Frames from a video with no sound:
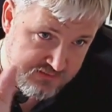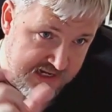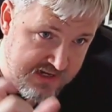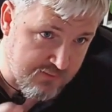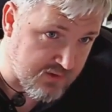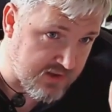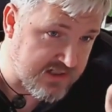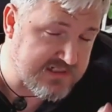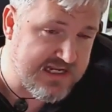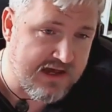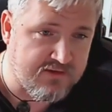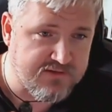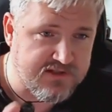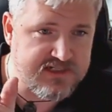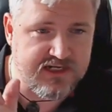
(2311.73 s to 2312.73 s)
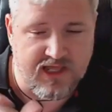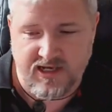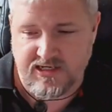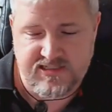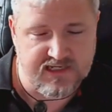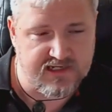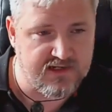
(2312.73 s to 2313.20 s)
It works out the
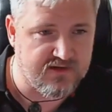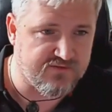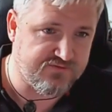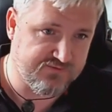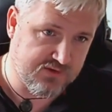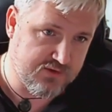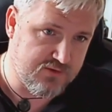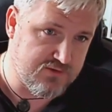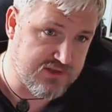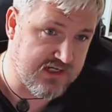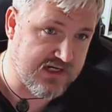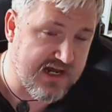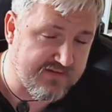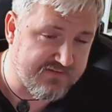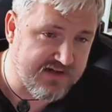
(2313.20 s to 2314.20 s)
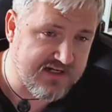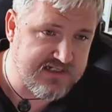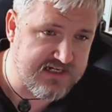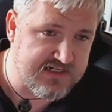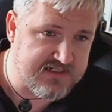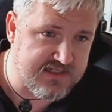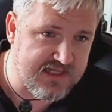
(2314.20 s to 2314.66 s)
slicing of who's going to have
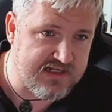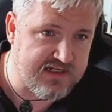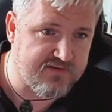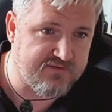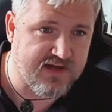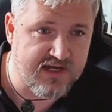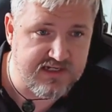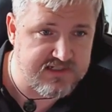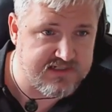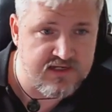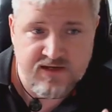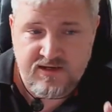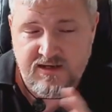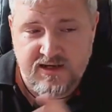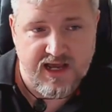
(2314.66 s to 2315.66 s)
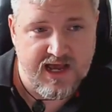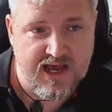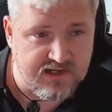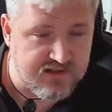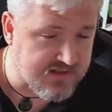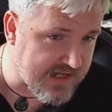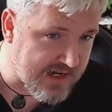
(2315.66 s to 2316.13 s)
access to that device
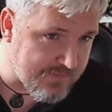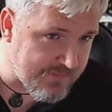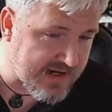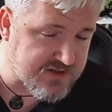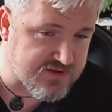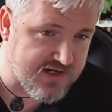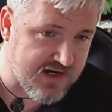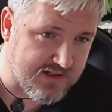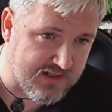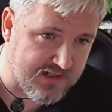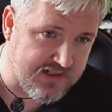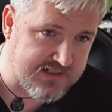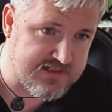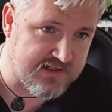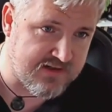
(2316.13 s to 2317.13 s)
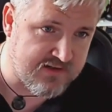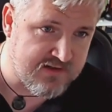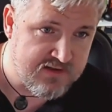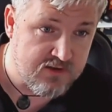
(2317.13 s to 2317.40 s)
and that battery analyzer,